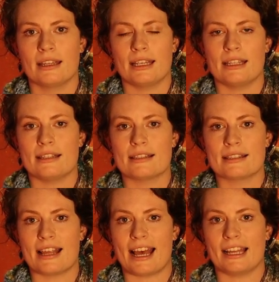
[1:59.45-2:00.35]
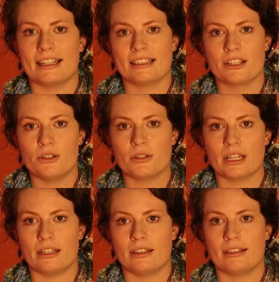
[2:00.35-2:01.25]
is that you
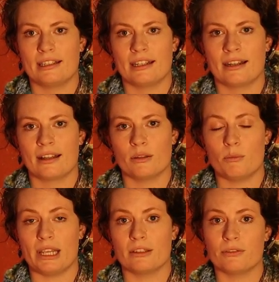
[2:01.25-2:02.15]
can make